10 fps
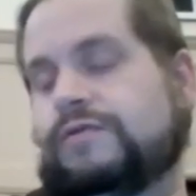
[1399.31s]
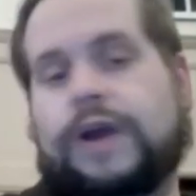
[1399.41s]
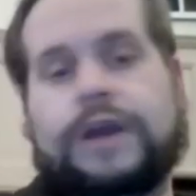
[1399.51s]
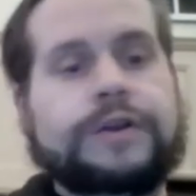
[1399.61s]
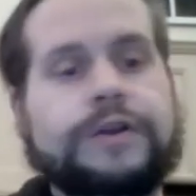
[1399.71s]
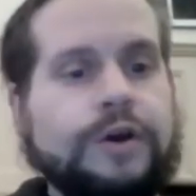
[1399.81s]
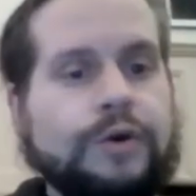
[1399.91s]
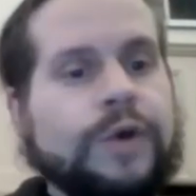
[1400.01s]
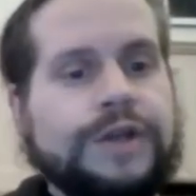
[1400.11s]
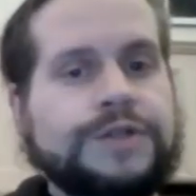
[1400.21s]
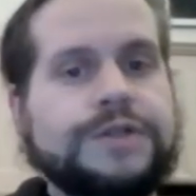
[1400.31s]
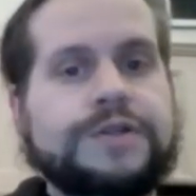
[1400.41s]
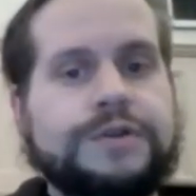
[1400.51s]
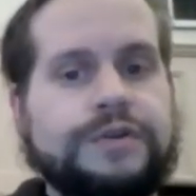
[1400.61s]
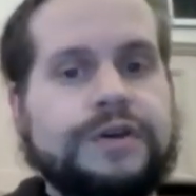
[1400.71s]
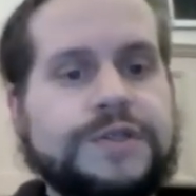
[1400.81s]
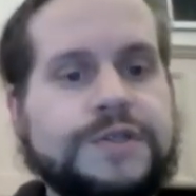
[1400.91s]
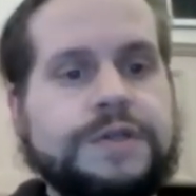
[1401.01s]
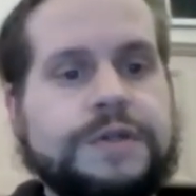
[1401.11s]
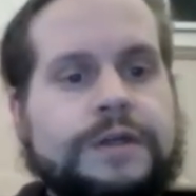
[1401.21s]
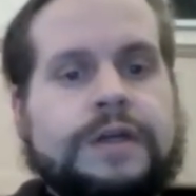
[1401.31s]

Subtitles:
finding a way to do this,